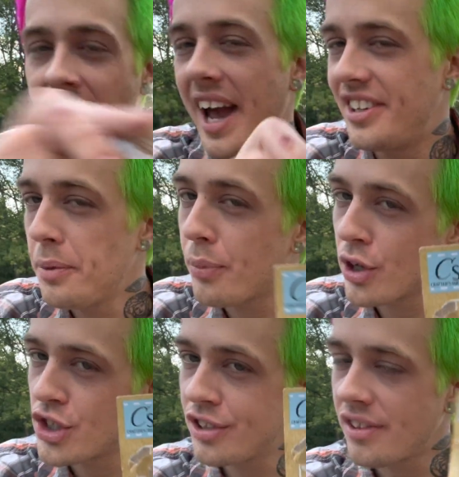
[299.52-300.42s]
I did
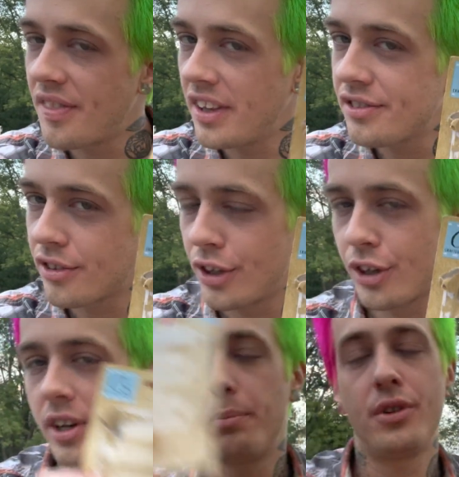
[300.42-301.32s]
purchase this glitter
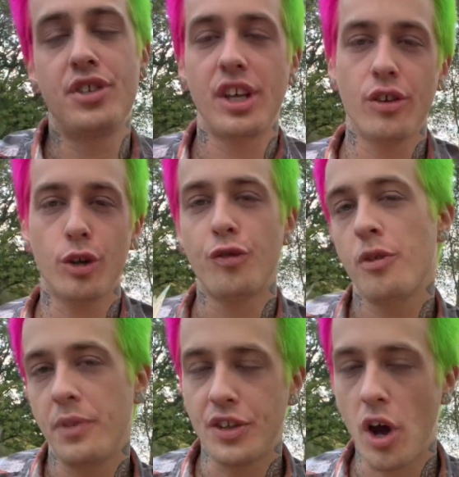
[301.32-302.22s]
in particular
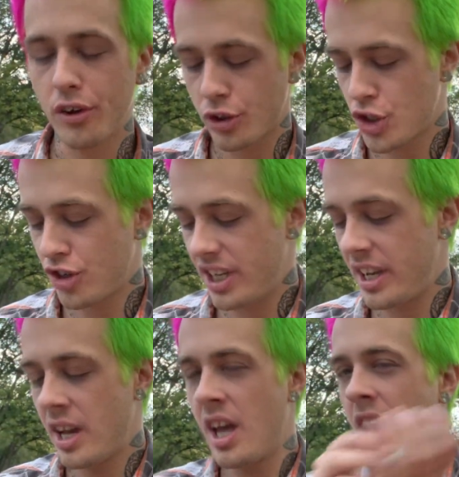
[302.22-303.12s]
from the Dollar Tree.